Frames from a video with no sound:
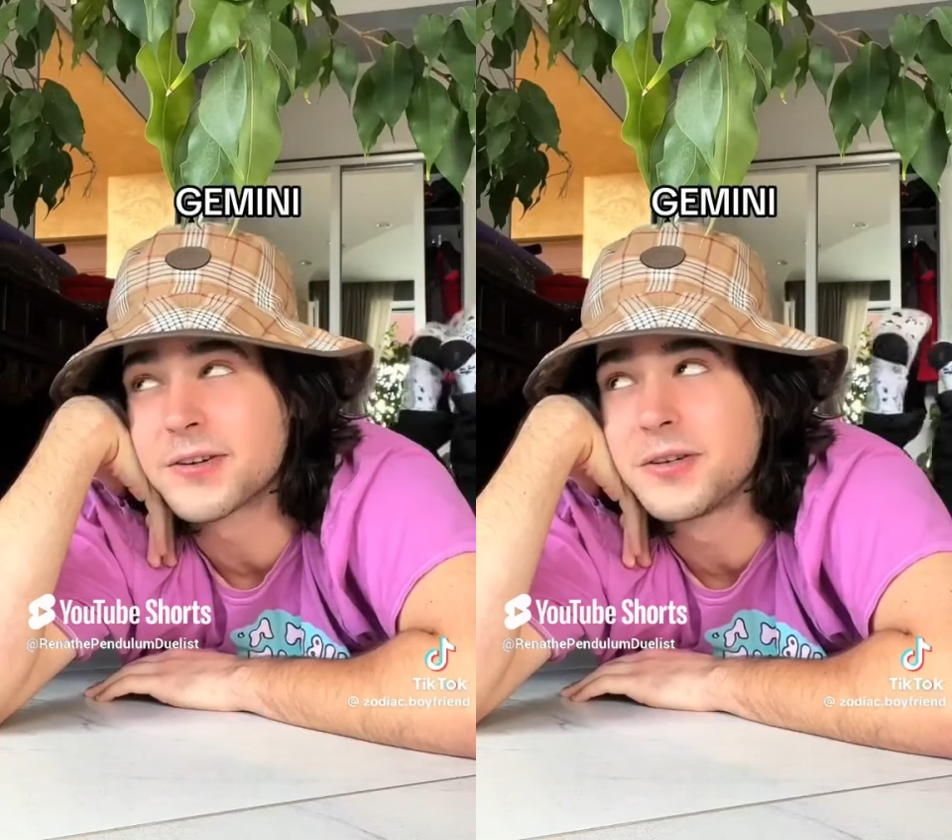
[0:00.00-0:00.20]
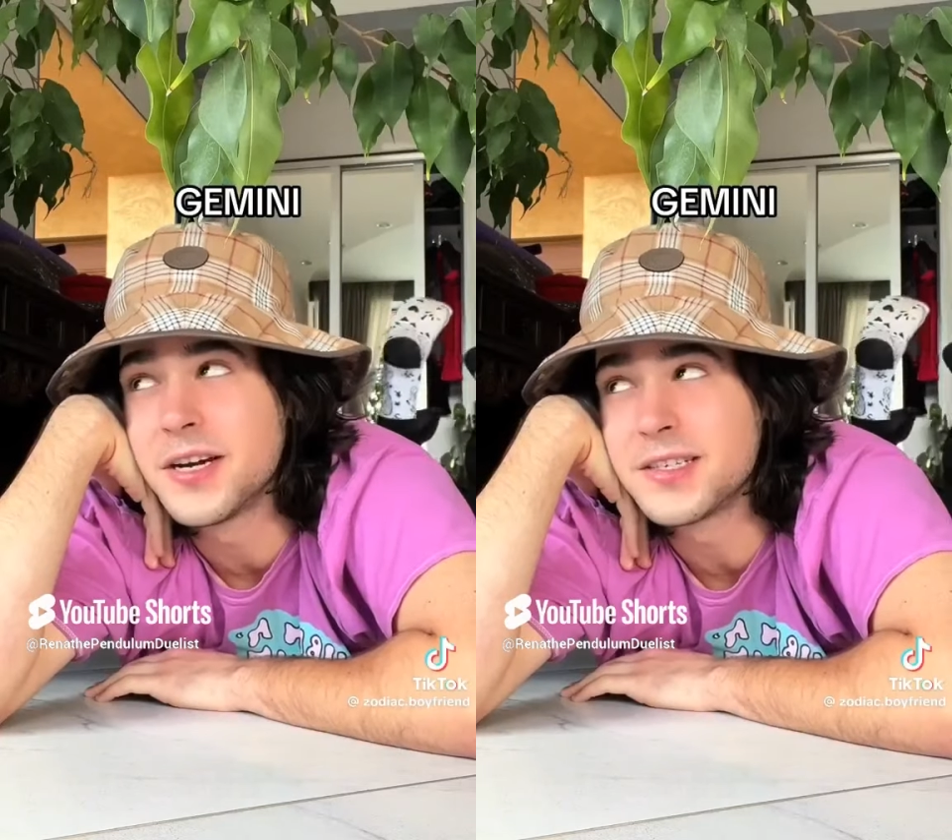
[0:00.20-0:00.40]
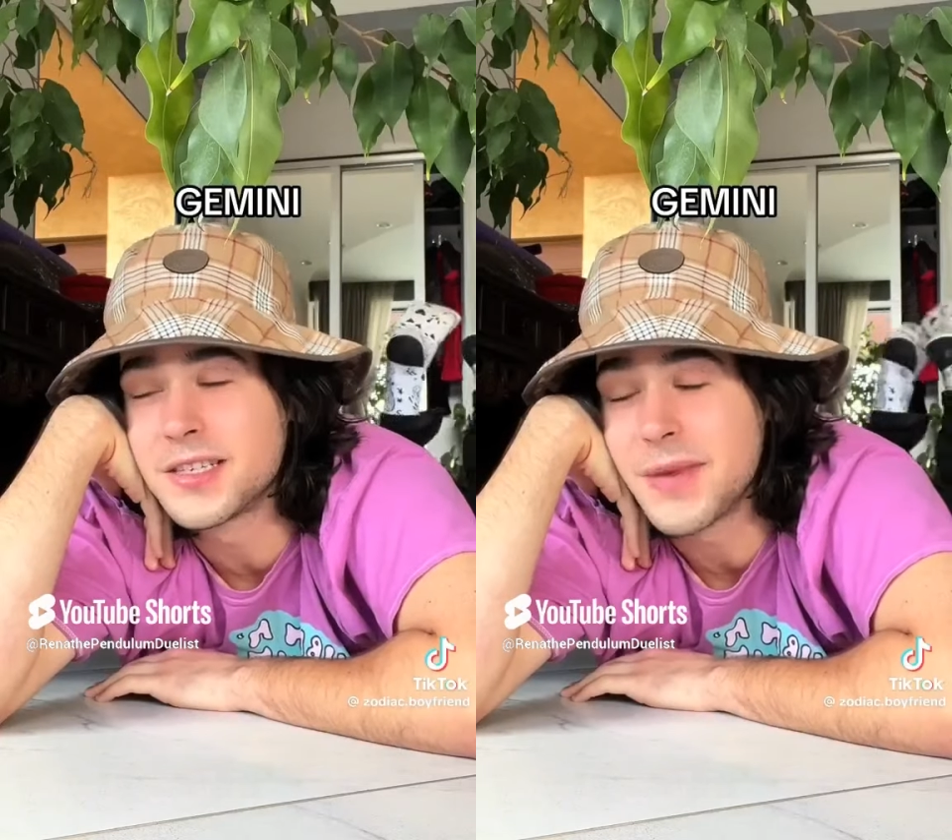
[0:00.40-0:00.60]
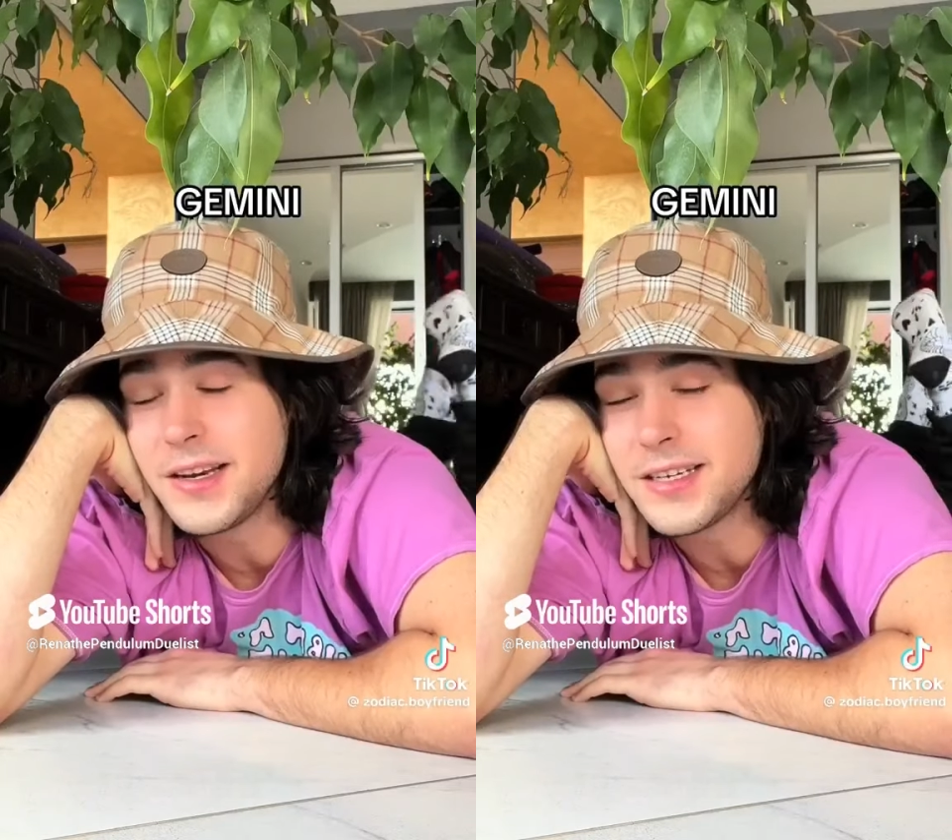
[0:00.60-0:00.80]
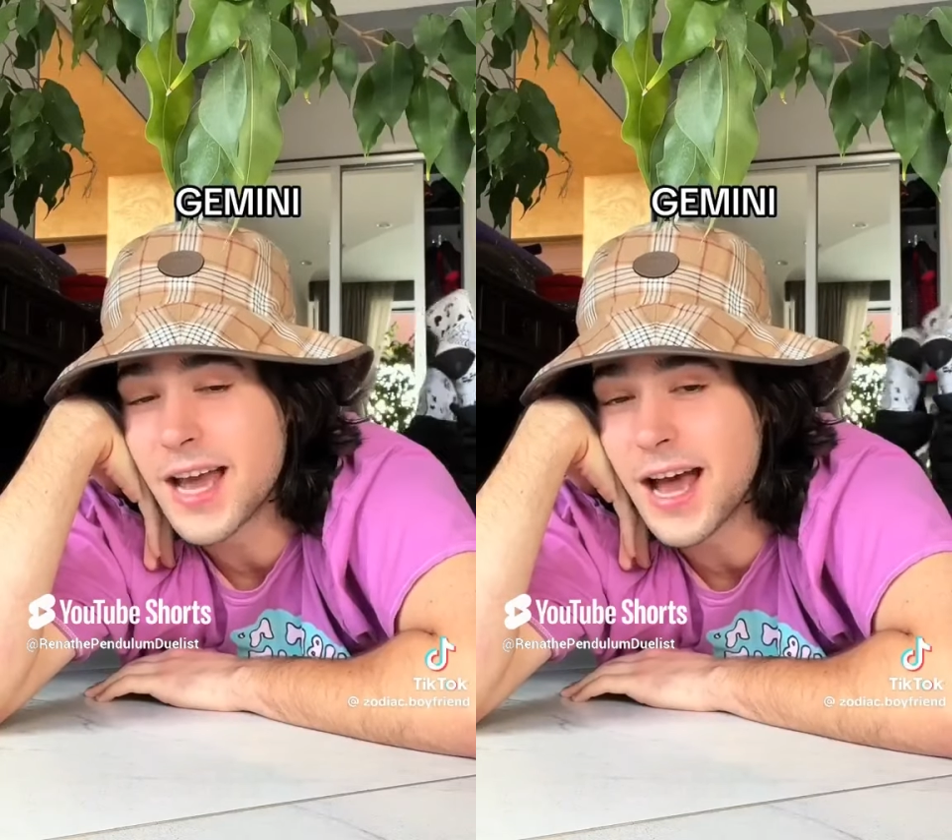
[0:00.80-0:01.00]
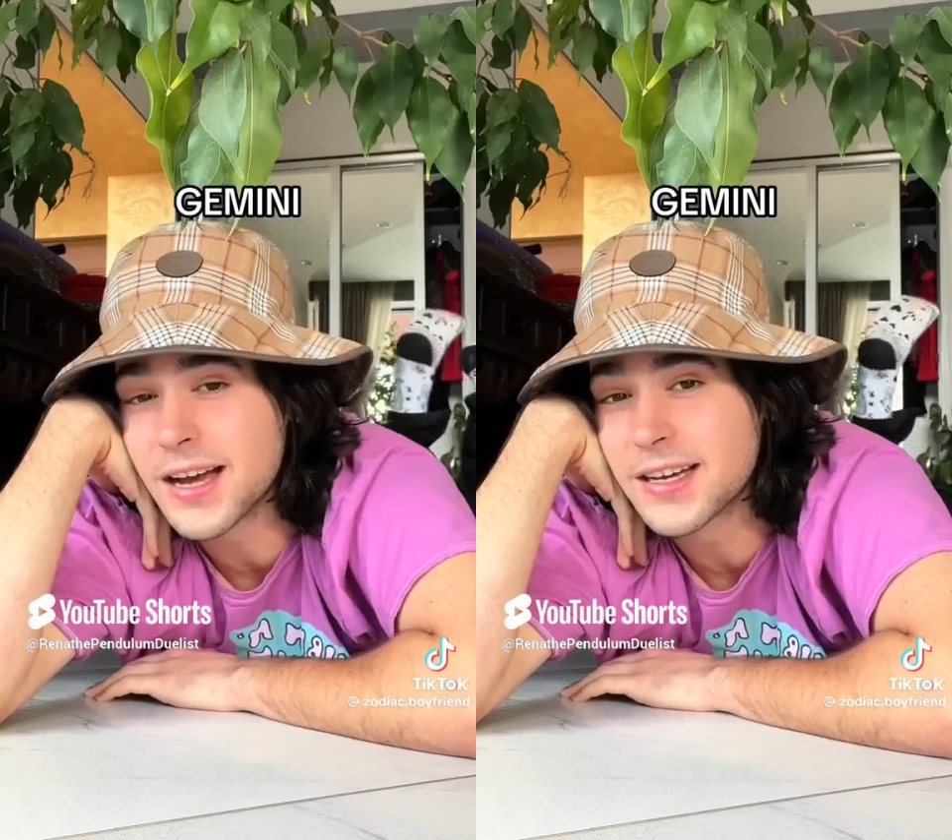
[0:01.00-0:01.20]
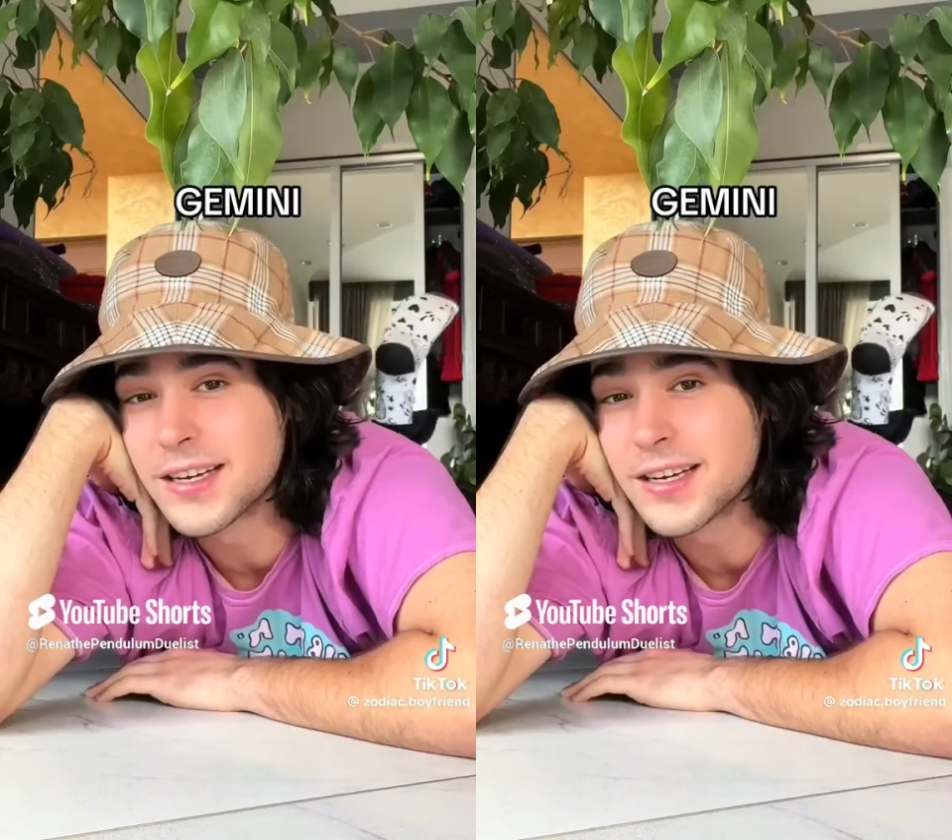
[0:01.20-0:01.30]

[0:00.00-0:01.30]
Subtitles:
a crazy maniac.